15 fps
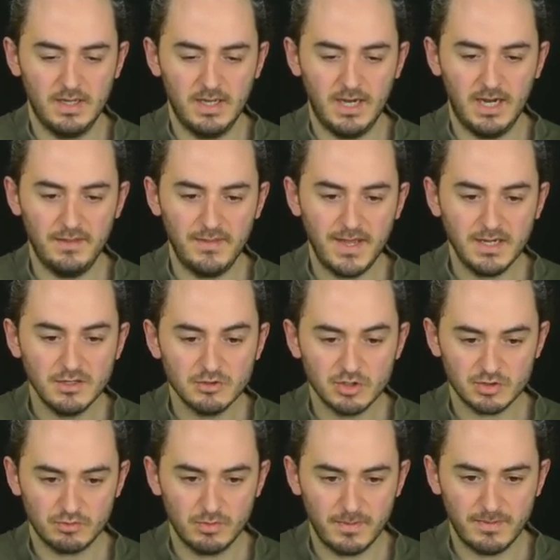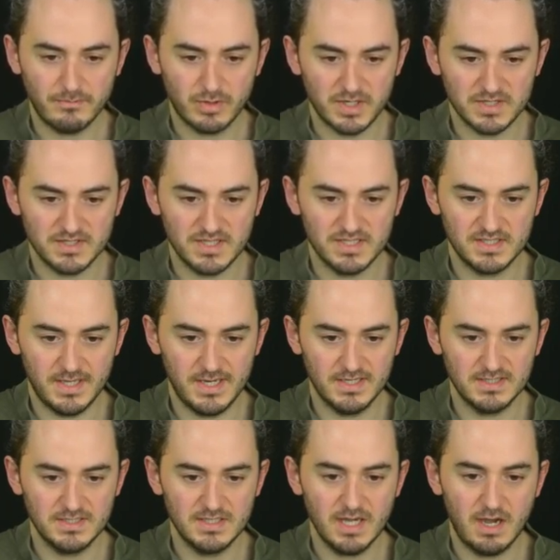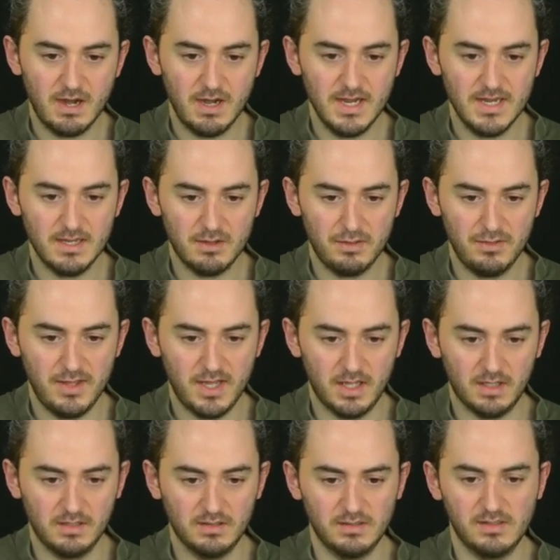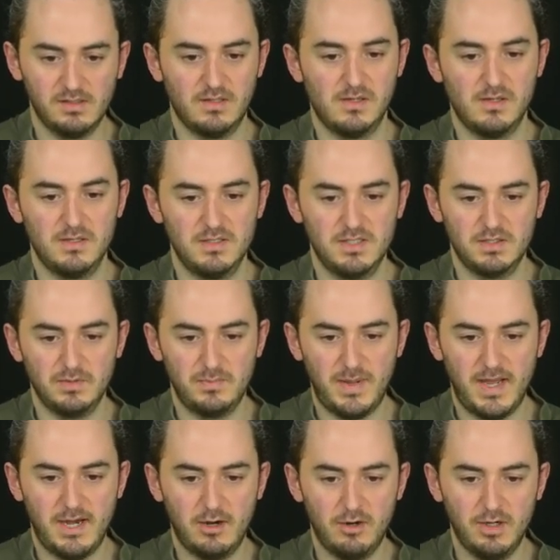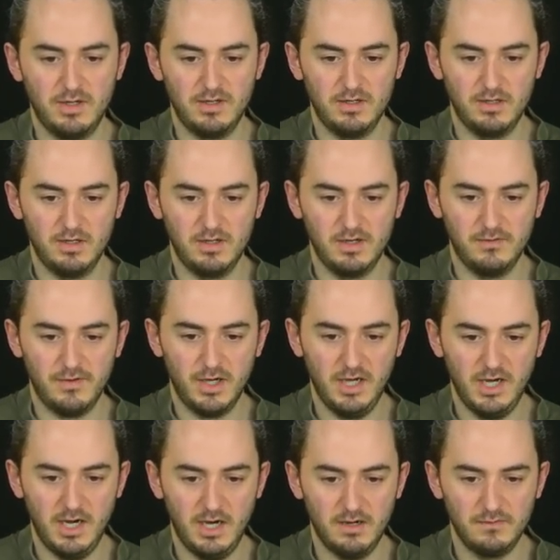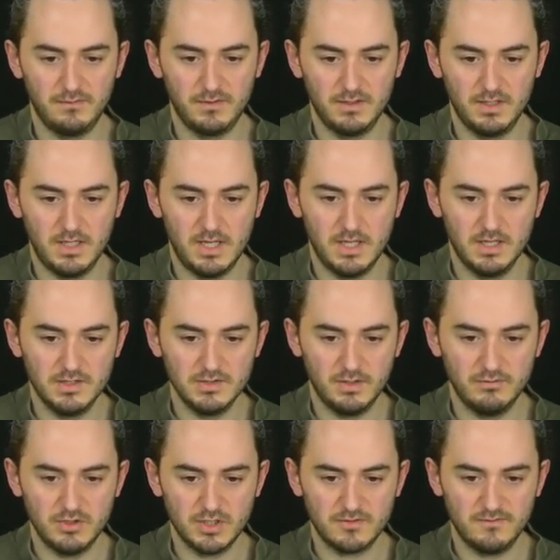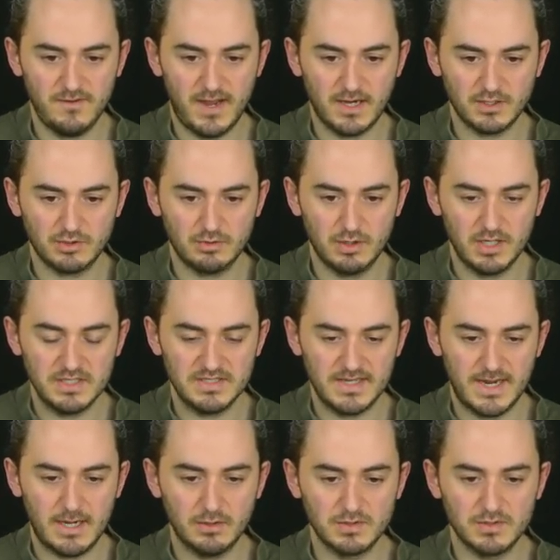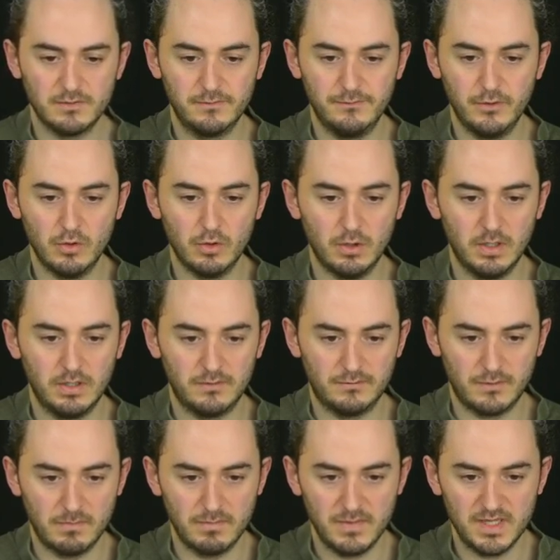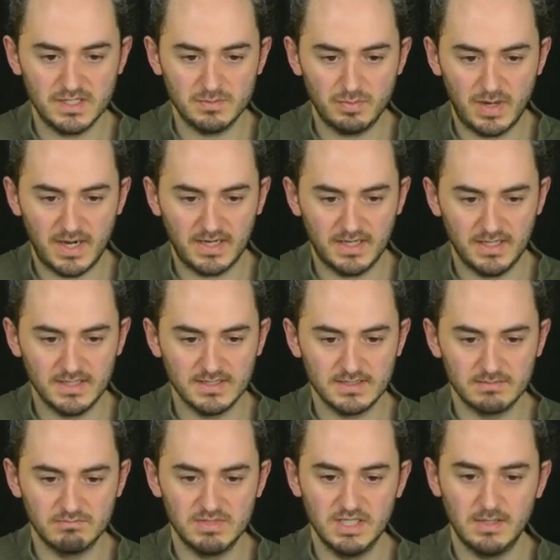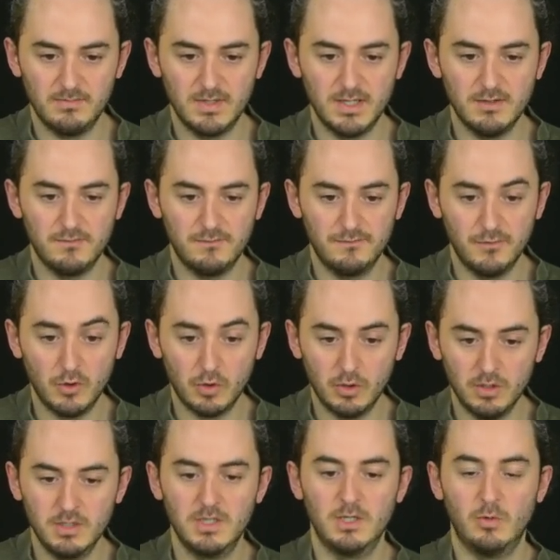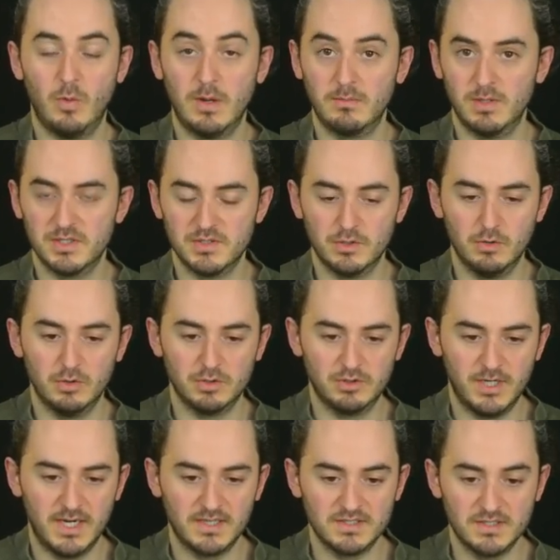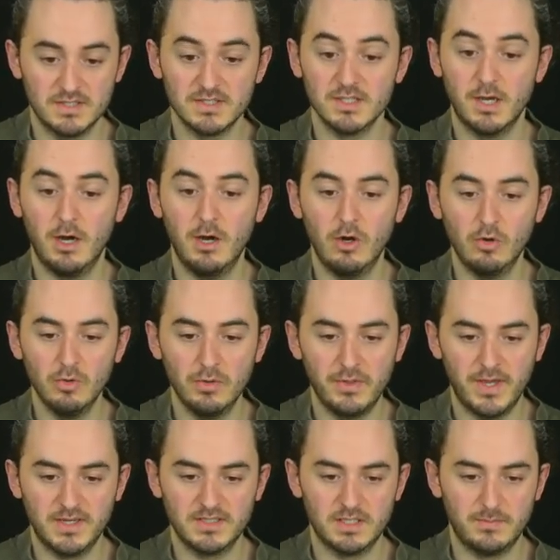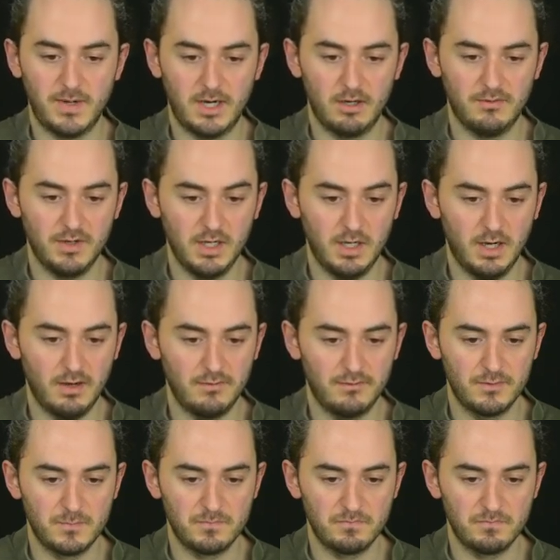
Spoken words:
And then just remember, it's this entire thing to the power of a half. So I've just factorized out 4 from this bracket to give me 4, 1 plus a quarter x, and it's the whole thing to the power of a half.